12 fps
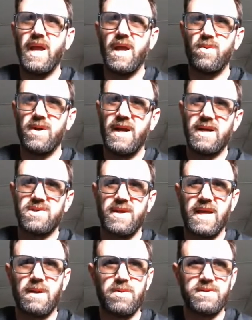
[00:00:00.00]
And we're
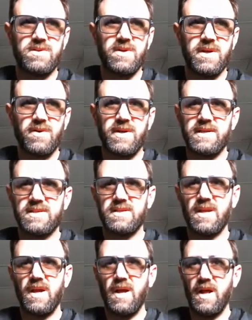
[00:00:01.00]
actually able to increase
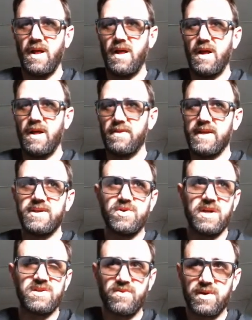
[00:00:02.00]
the heat
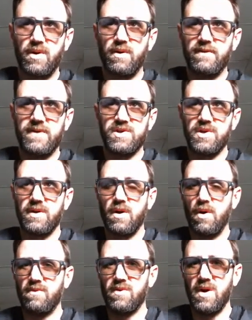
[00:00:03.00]
transfer coefficient
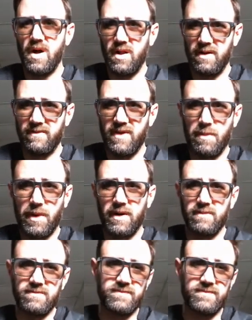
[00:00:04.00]
overall of that part.